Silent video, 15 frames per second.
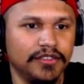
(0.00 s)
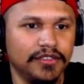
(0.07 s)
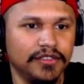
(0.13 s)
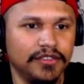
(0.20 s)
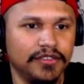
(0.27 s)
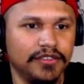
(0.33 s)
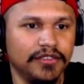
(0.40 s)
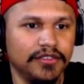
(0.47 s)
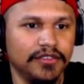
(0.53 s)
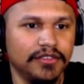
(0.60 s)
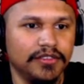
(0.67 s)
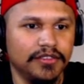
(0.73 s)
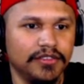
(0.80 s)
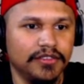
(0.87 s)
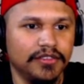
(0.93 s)

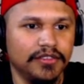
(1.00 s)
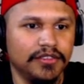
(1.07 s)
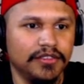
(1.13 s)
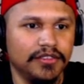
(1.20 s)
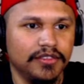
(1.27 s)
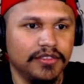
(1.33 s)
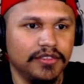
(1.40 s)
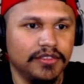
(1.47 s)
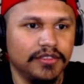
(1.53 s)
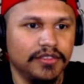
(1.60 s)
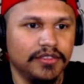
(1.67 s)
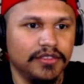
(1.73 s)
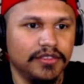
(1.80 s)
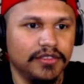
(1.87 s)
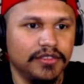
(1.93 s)

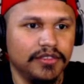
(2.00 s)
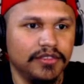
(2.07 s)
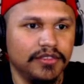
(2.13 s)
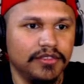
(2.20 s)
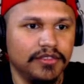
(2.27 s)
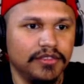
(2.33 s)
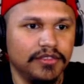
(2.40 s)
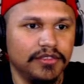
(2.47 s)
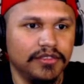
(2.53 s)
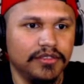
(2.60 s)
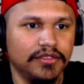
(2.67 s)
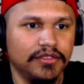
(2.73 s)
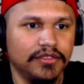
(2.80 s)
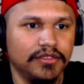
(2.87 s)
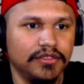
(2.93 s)

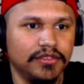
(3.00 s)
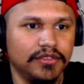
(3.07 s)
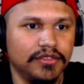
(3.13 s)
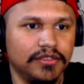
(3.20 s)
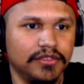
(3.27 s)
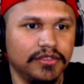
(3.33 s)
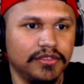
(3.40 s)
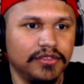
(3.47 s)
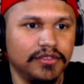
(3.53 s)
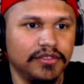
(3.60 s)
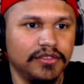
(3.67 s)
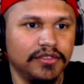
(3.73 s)
Nobody speaks.